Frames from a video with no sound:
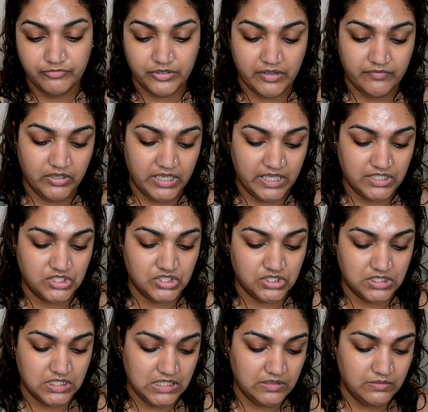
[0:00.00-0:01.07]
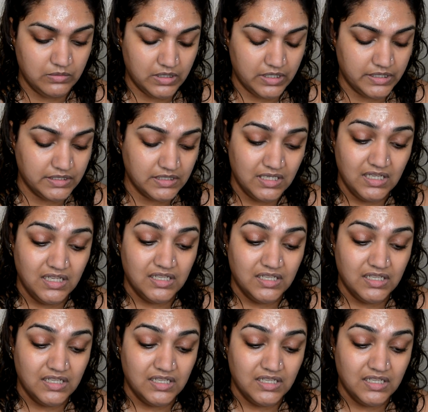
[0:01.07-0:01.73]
Forever HD one.